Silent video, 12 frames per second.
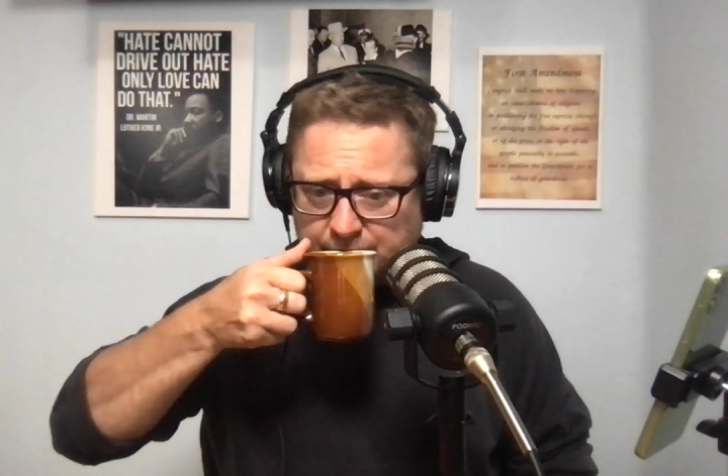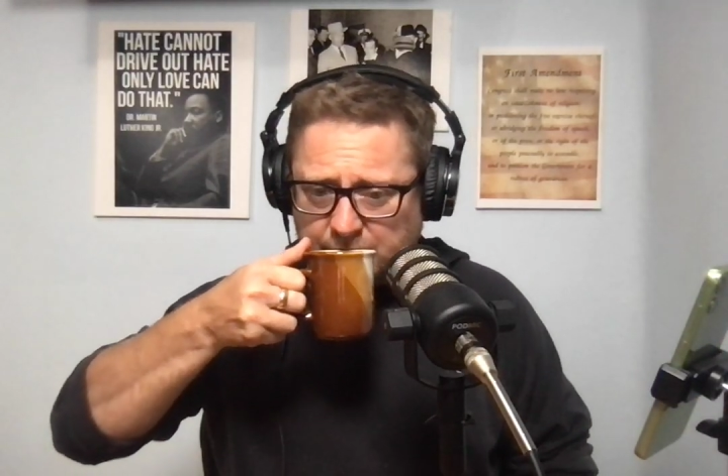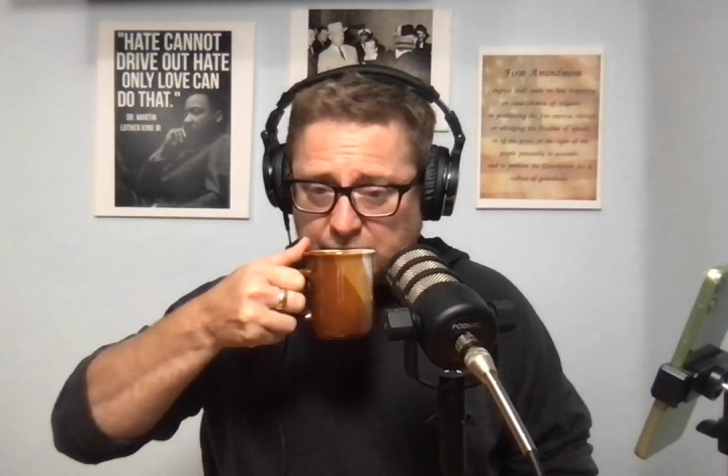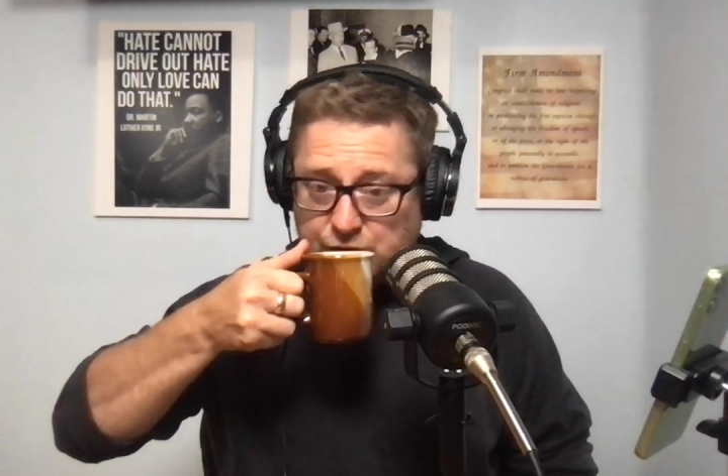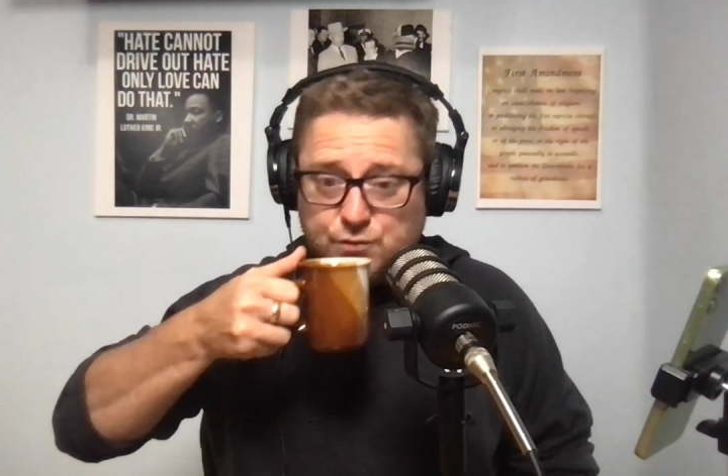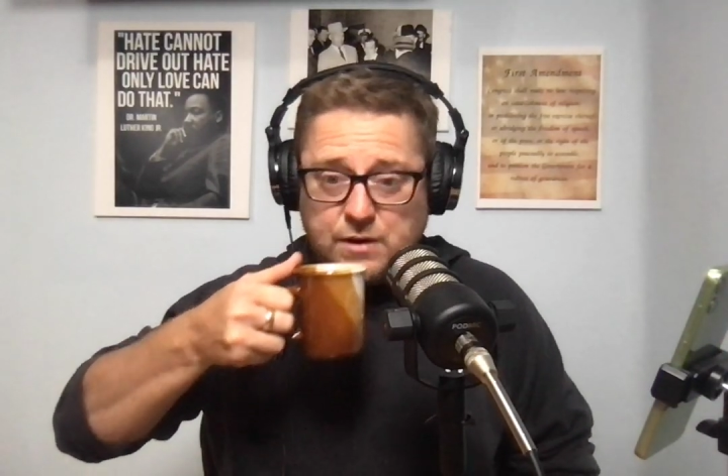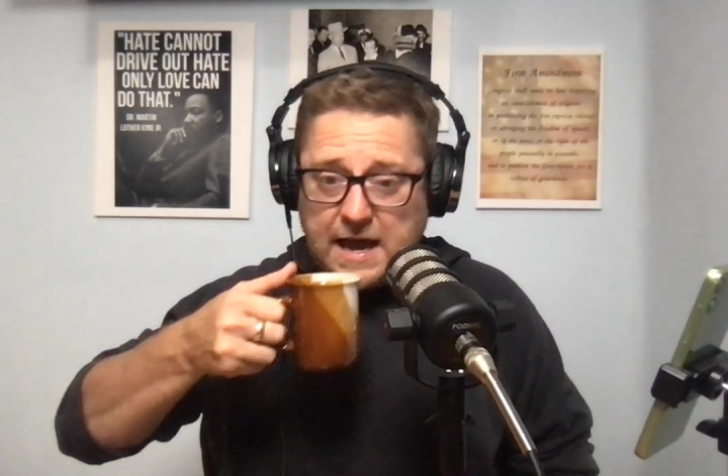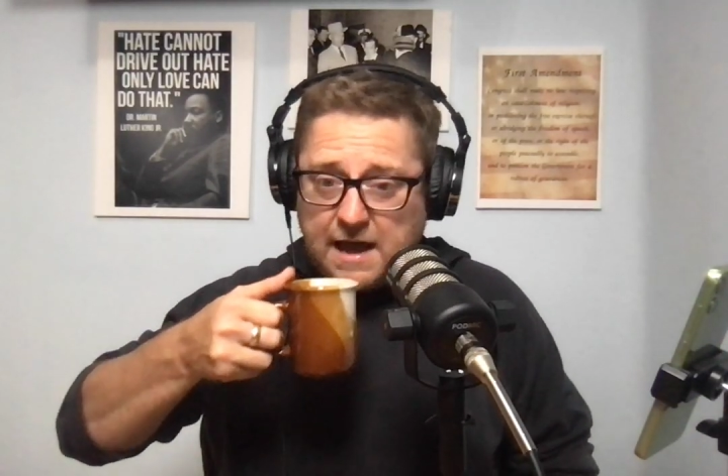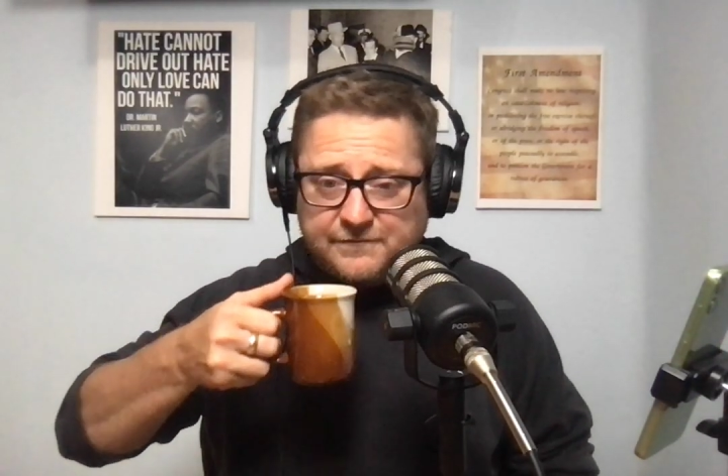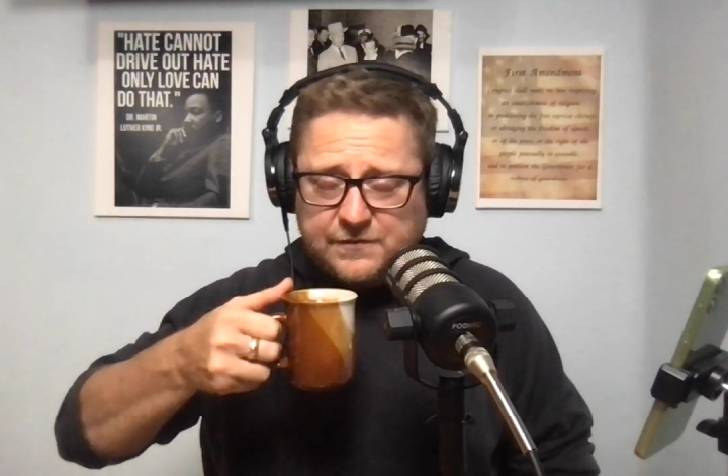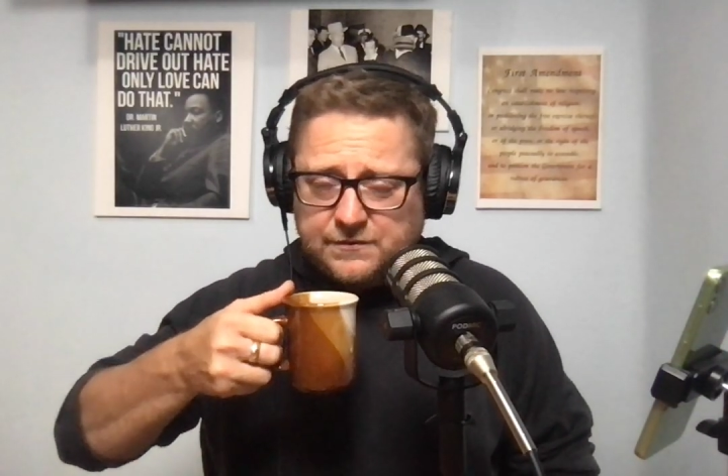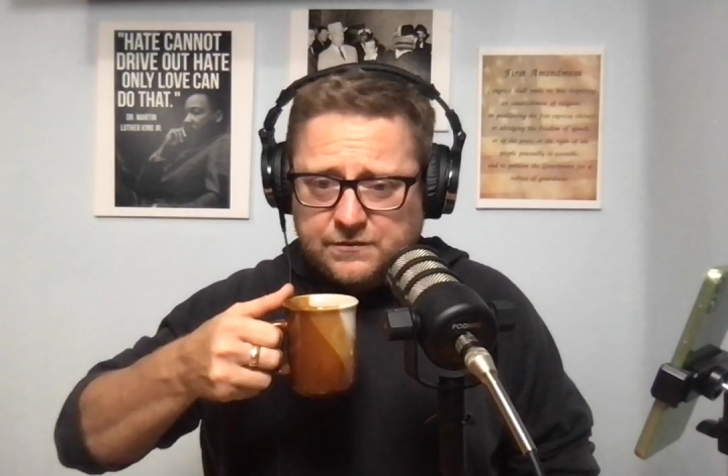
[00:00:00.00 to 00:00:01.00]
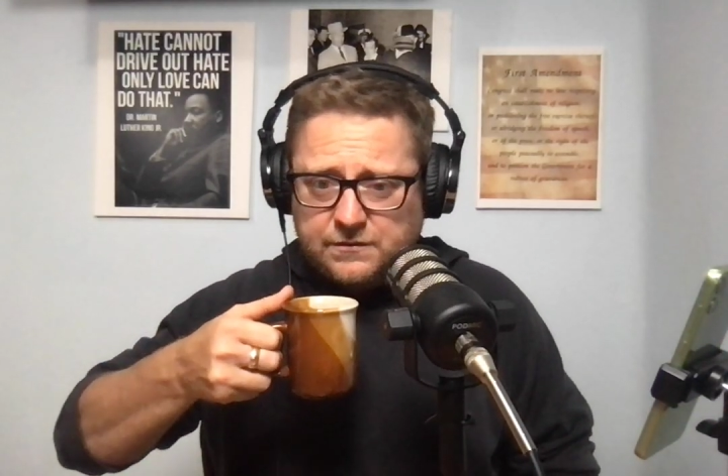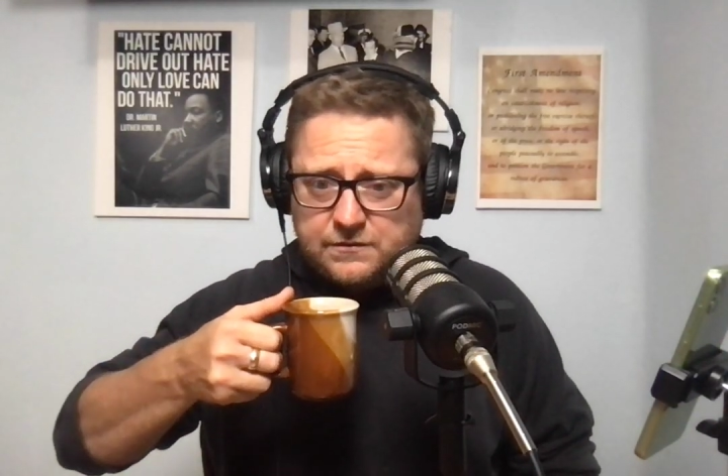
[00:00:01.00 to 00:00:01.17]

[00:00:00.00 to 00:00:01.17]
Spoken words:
you haven't